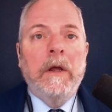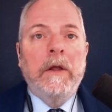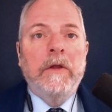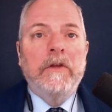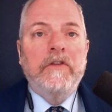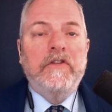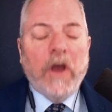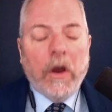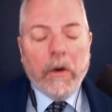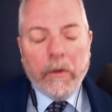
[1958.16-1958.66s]

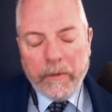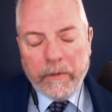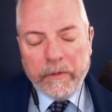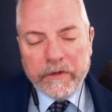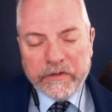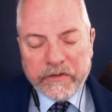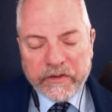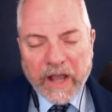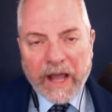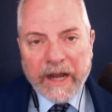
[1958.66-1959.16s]
So,
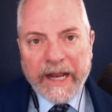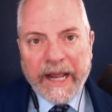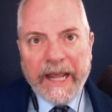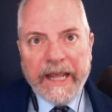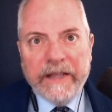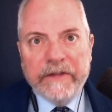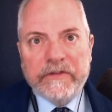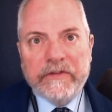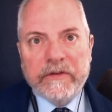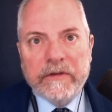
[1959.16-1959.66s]
Scott
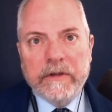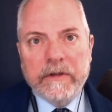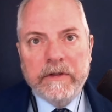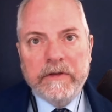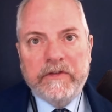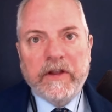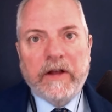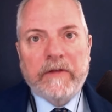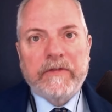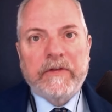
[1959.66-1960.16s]
Hayes'
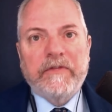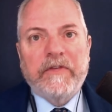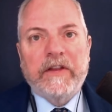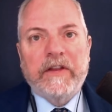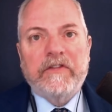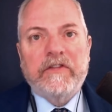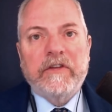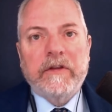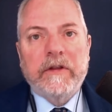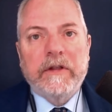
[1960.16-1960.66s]
self
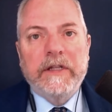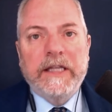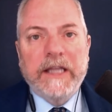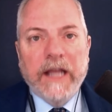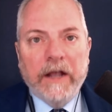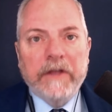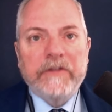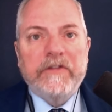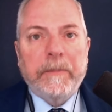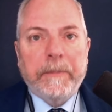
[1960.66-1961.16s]
defense
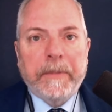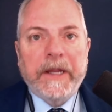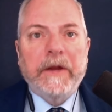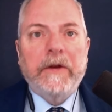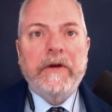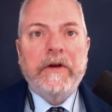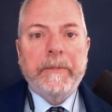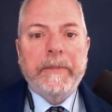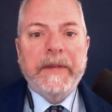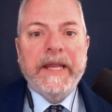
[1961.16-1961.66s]
does
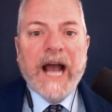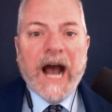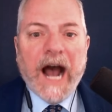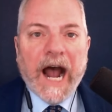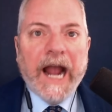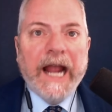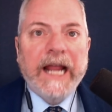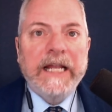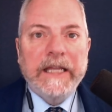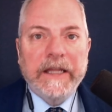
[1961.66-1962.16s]
appear to be
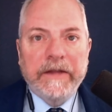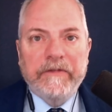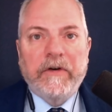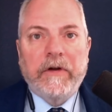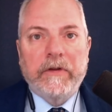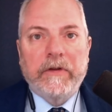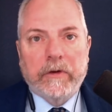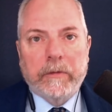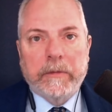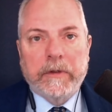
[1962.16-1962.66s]
highly
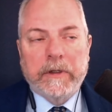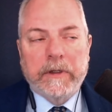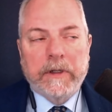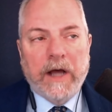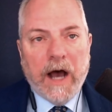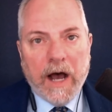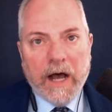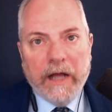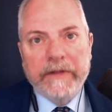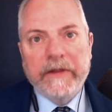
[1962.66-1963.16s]
vulnerable
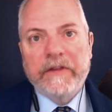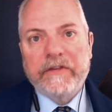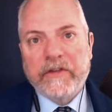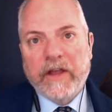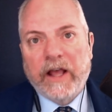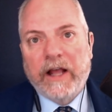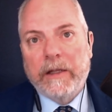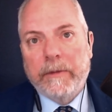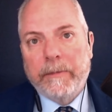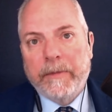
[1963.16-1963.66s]
on this
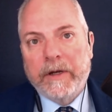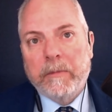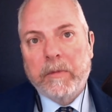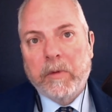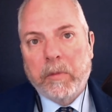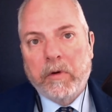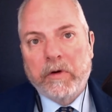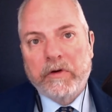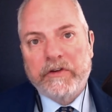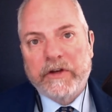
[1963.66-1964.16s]
element of
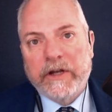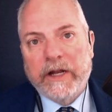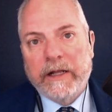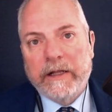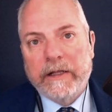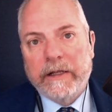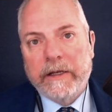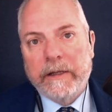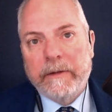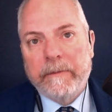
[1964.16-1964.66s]

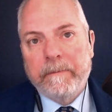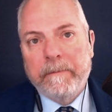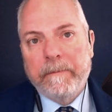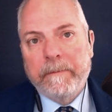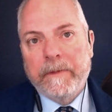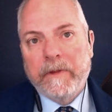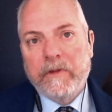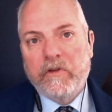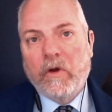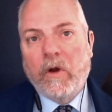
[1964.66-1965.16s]
proportionality.
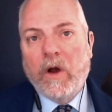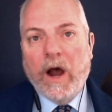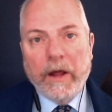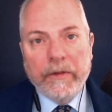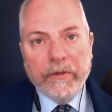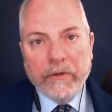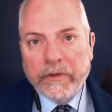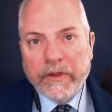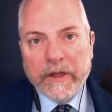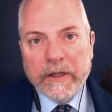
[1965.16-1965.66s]
So,
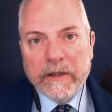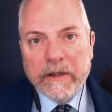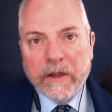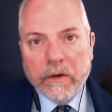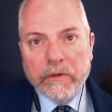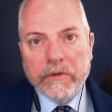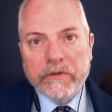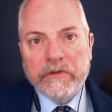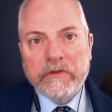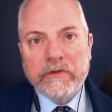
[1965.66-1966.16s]
other than
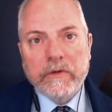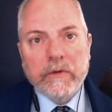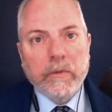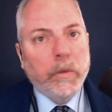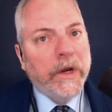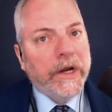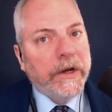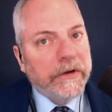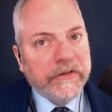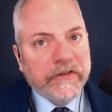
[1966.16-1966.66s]
those
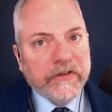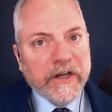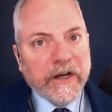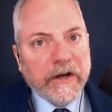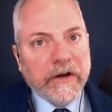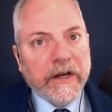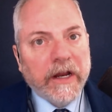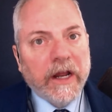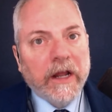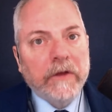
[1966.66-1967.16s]
weird
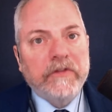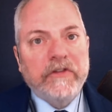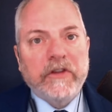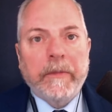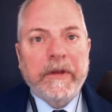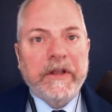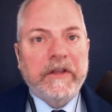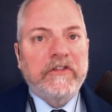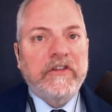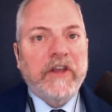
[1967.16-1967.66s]
scenarios,
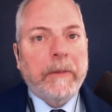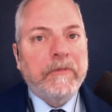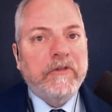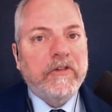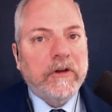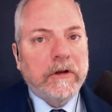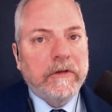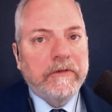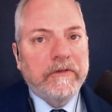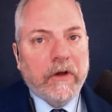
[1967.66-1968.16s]
some
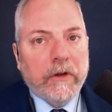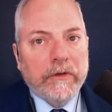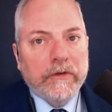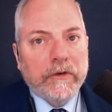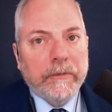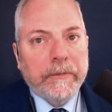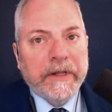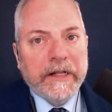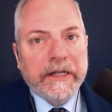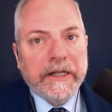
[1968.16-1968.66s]
exceptional
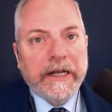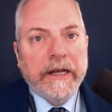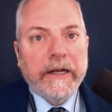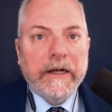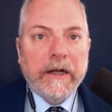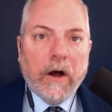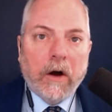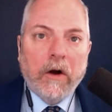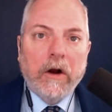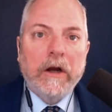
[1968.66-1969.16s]
vulnerability
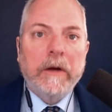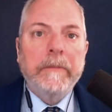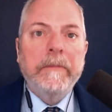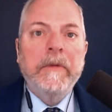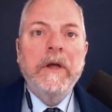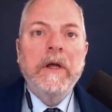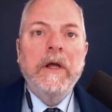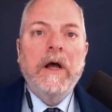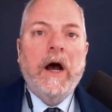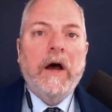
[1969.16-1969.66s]
to harm
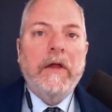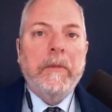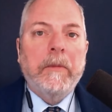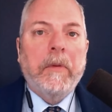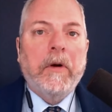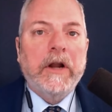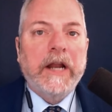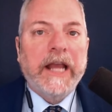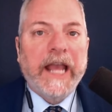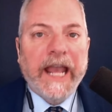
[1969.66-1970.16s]
on the
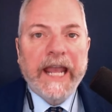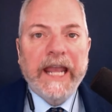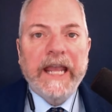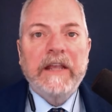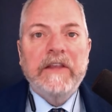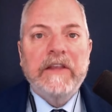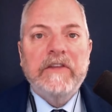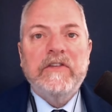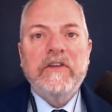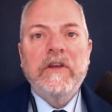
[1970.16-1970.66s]
part of
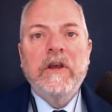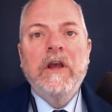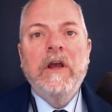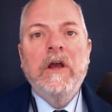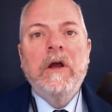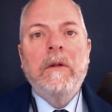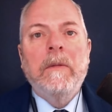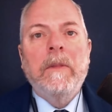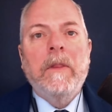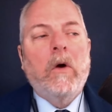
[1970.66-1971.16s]
Hayes
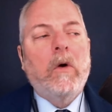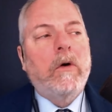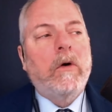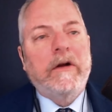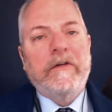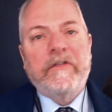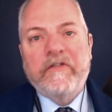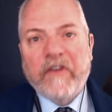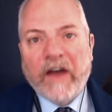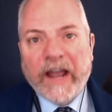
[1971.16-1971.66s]
or
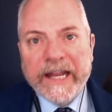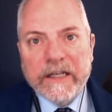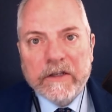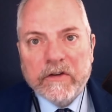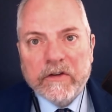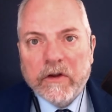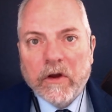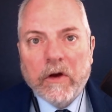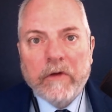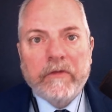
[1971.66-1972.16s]
a
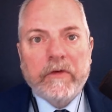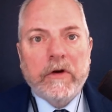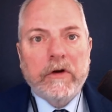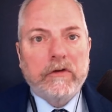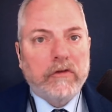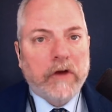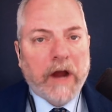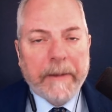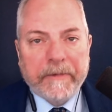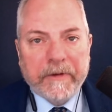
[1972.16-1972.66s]
fight over a
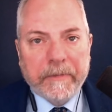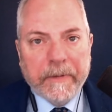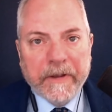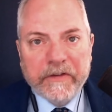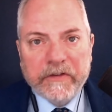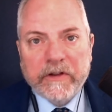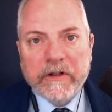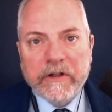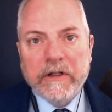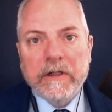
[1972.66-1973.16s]
dropped
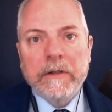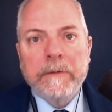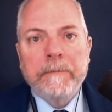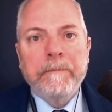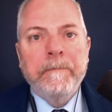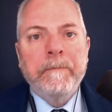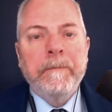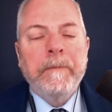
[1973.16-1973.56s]
pistol,